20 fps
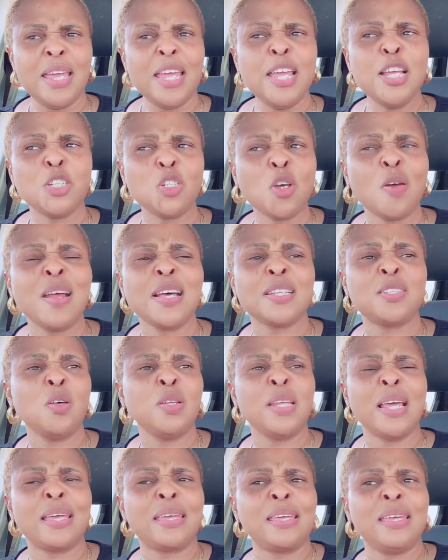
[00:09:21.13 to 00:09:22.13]
Insurance
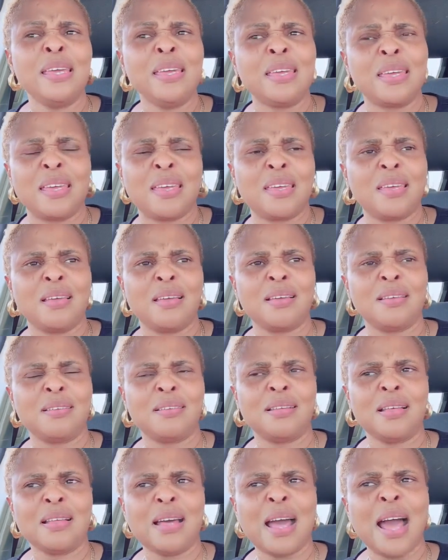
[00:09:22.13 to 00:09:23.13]
not a kick
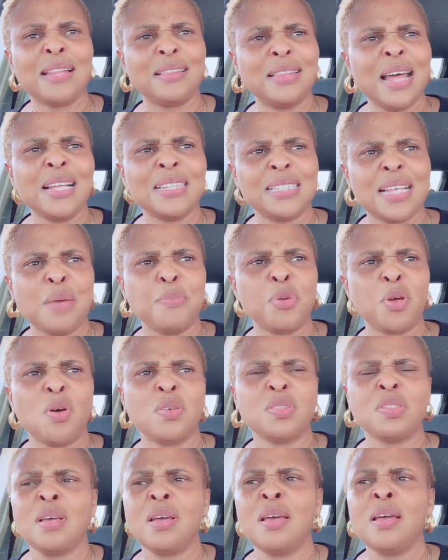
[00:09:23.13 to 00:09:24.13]
at that time
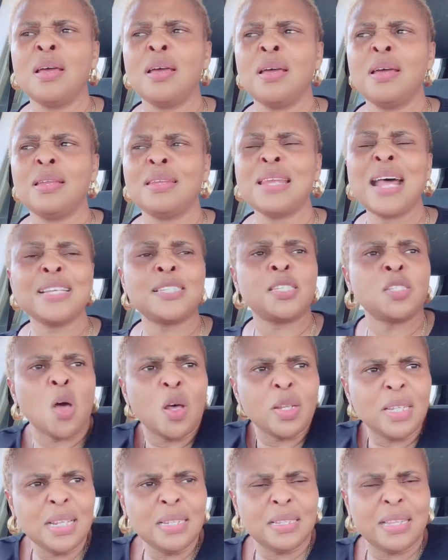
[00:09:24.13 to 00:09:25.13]
because now
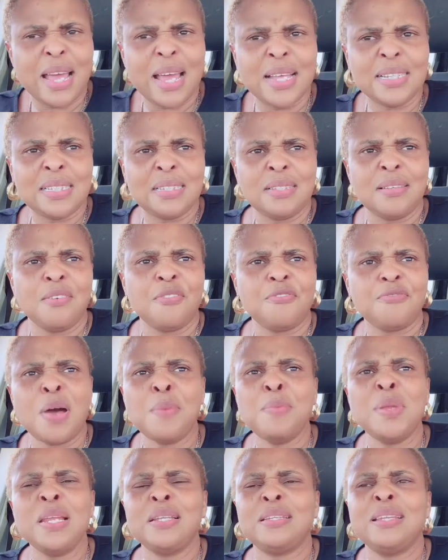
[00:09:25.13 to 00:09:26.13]
sudden death,
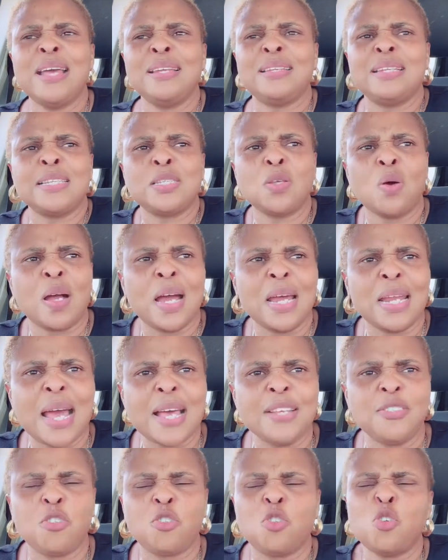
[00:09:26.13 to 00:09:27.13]
family they
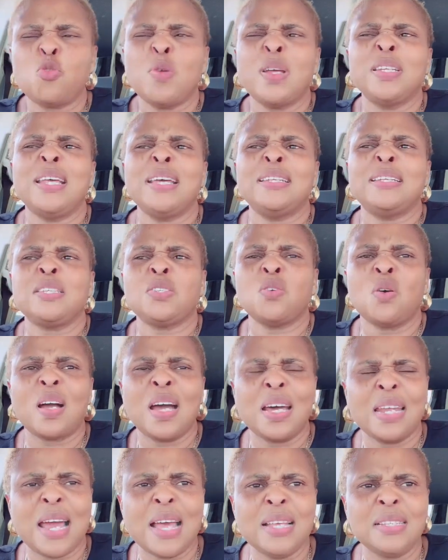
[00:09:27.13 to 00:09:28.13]
disorganized, children they
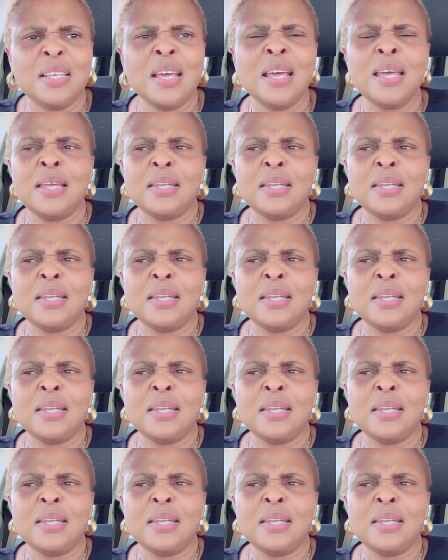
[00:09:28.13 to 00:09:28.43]
disorganized.